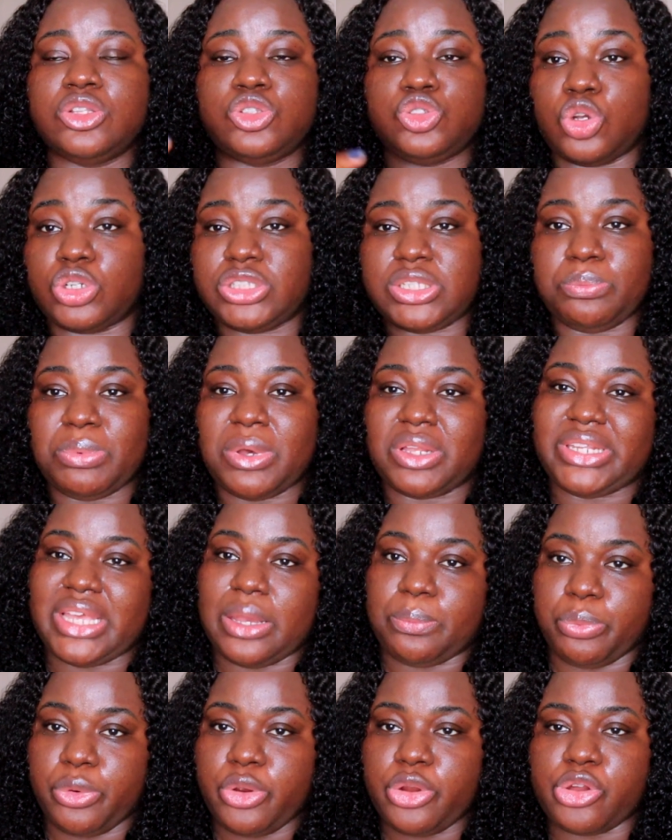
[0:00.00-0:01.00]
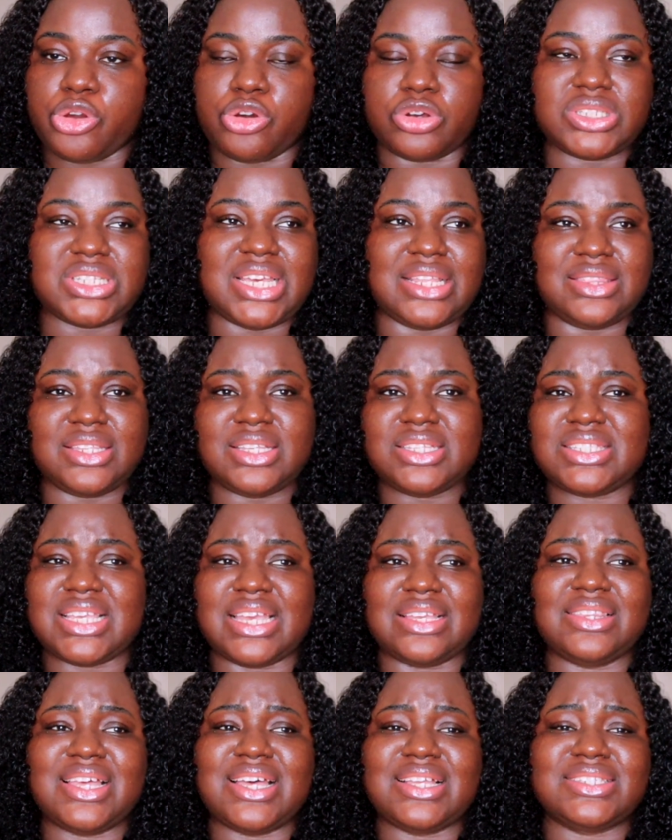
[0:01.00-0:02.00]
talked about their products and things
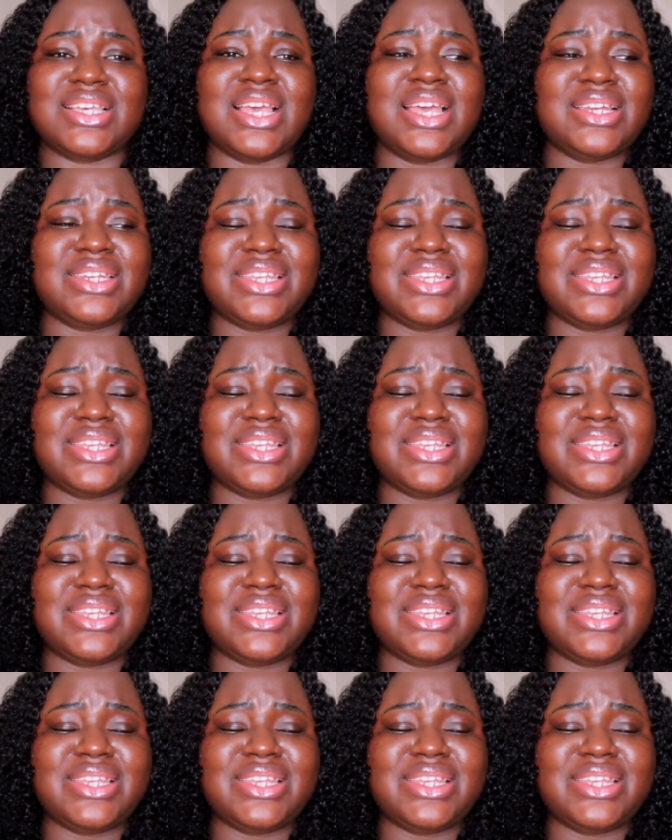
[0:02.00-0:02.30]
like that.